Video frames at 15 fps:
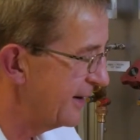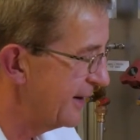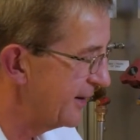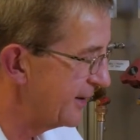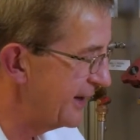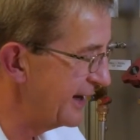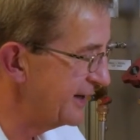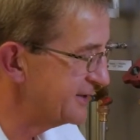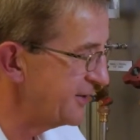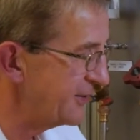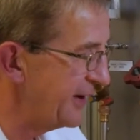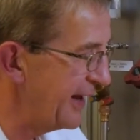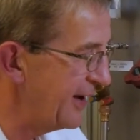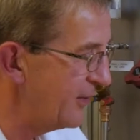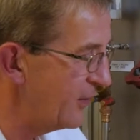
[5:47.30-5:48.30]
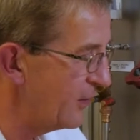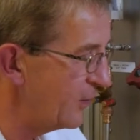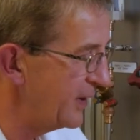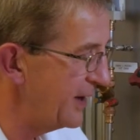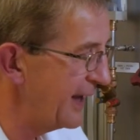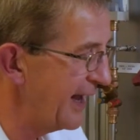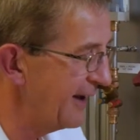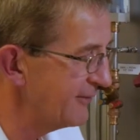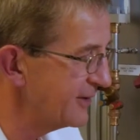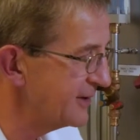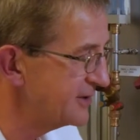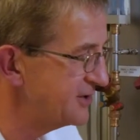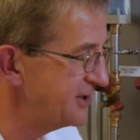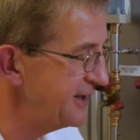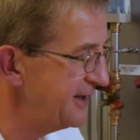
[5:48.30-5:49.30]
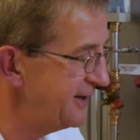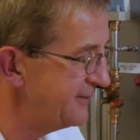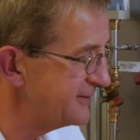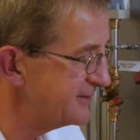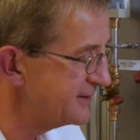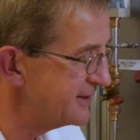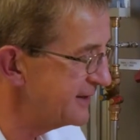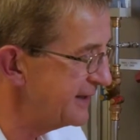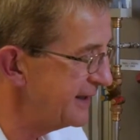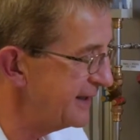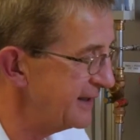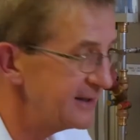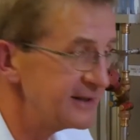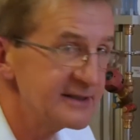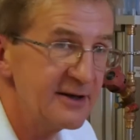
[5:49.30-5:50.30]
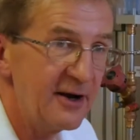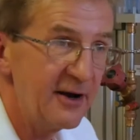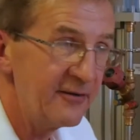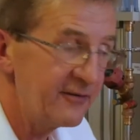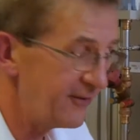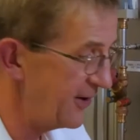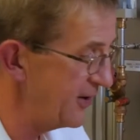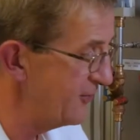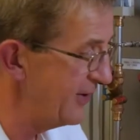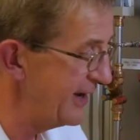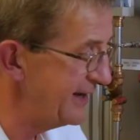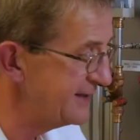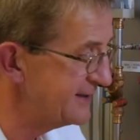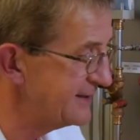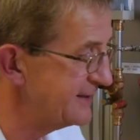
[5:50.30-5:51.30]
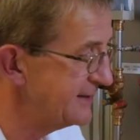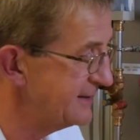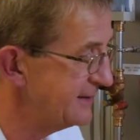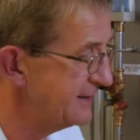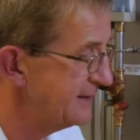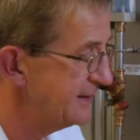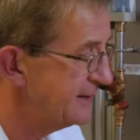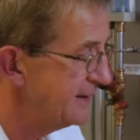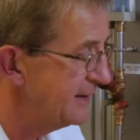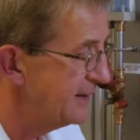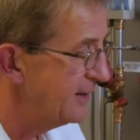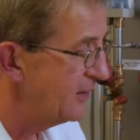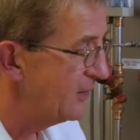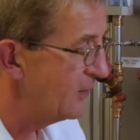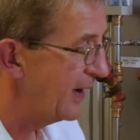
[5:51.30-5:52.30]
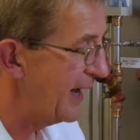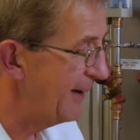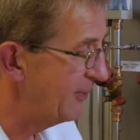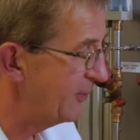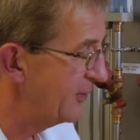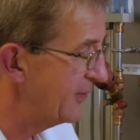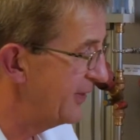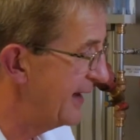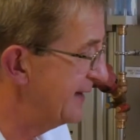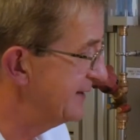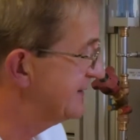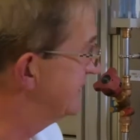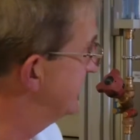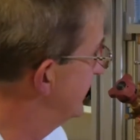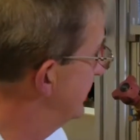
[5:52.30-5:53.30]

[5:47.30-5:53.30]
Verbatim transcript: Okay, so now we have achieved the desired flow rate. We're happy with that.